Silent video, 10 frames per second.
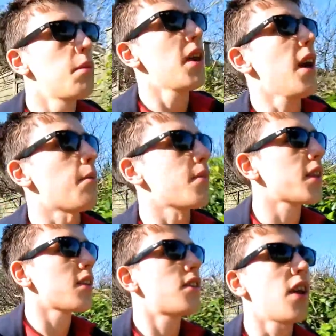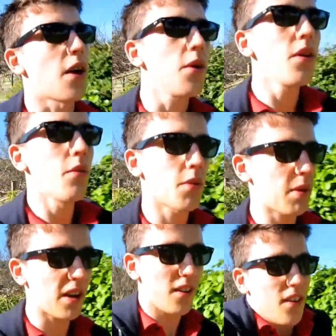But yeah, so what's
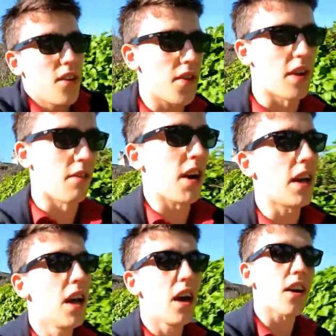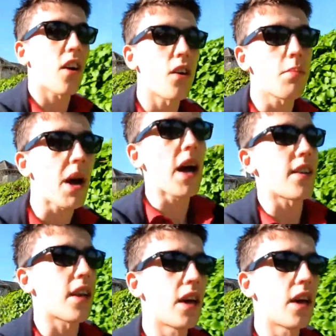been going? Nothing, really. I got up at